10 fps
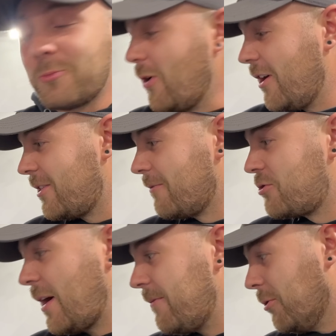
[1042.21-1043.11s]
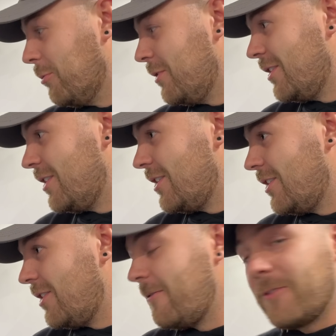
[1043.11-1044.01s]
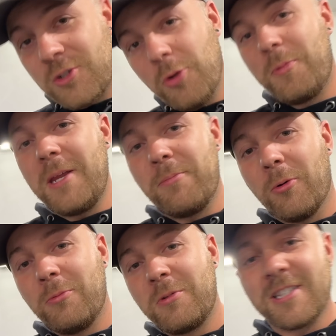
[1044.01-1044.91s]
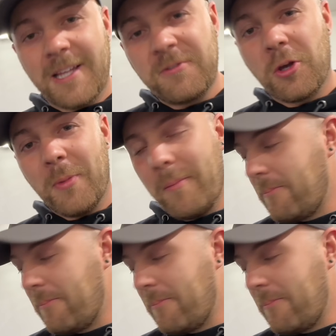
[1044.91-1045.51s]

worth of travel for 2 people, because Liv's coming.